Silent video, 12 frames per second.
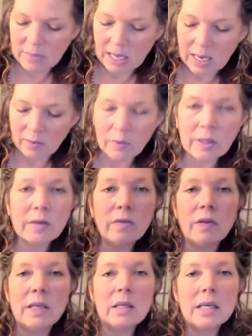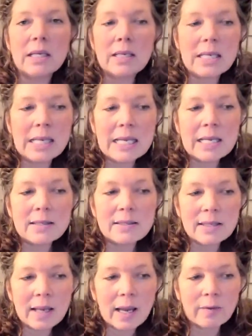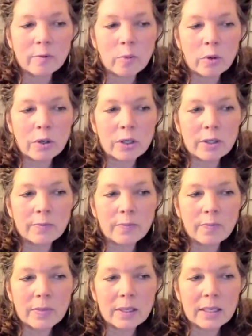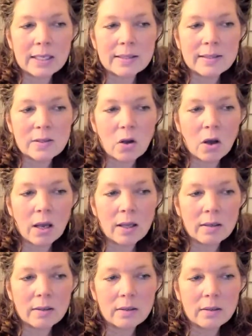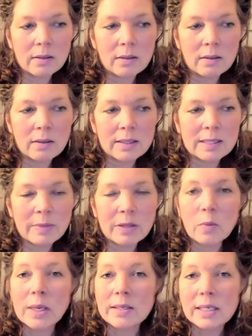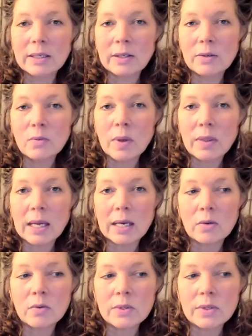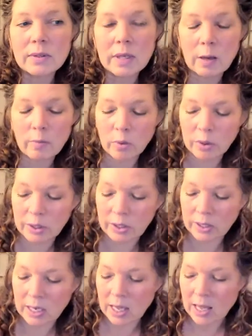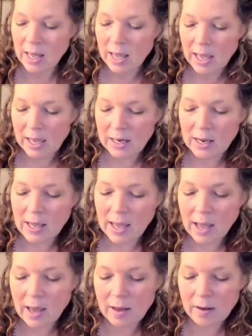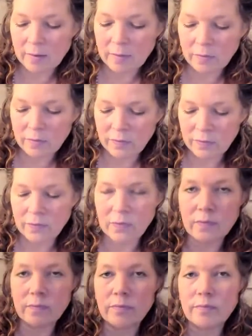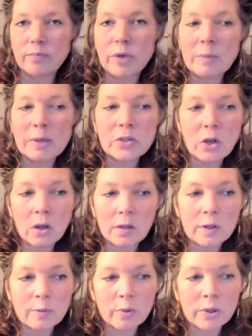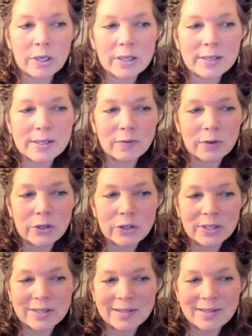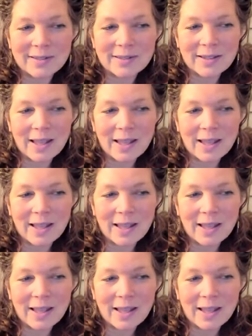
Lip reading: I really feel it needs to have a border. It's not the Smith-Waite Tarot without a border. And I have pretty much all of the borderless versions.